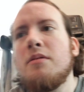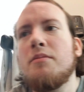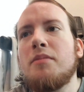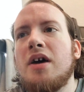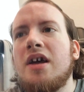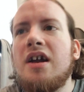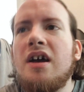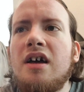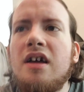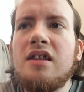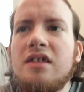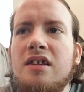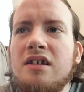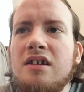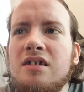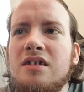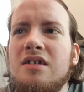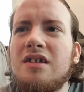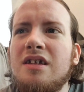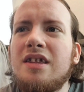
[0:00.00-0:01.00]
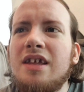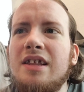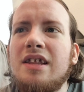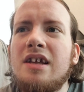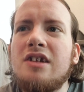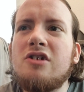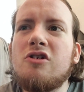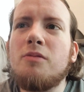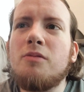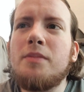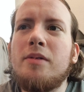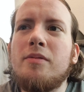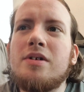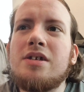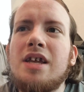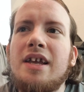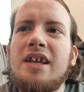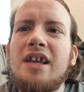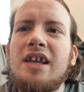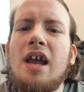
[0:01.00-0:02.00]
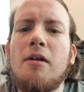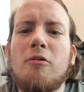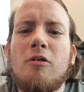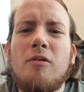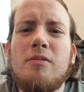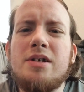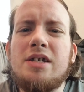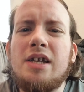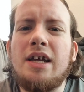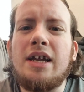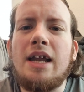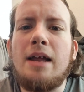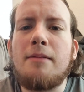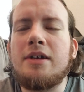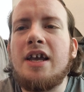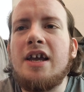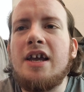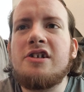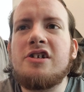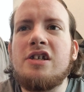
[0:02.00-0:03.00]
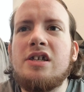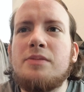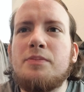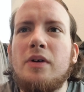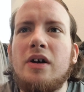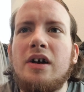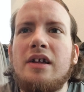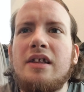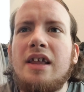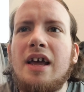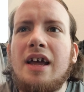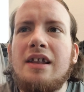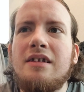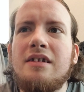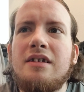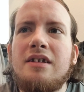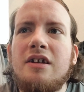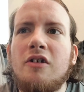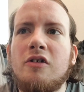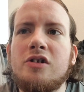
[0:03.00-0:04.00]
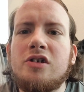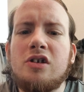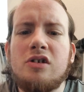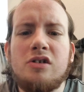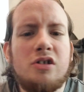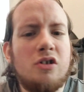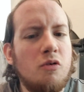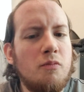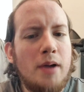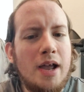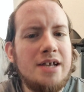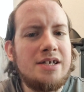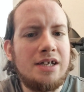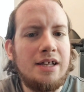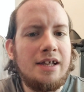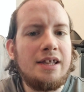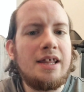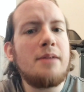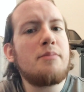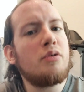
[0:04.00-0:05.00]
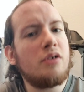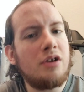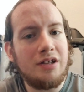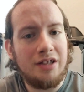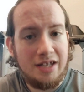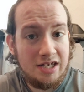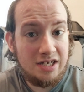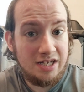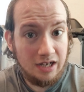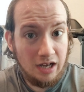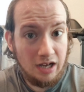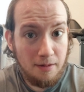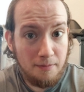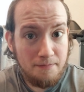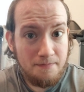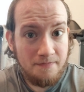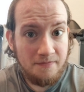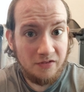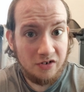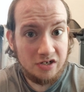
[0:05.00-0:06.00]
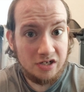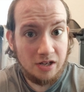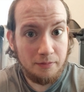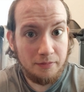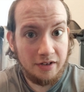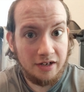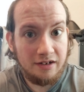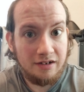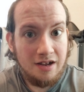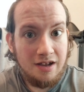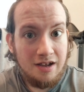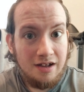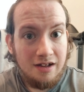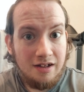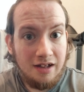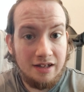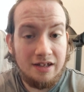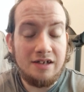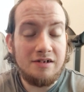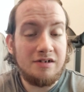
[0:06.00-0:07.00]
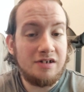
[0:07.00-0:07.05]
But the thing they told me was like, yeah, we're always taking applications, but that, so basically they put a listing up for something, and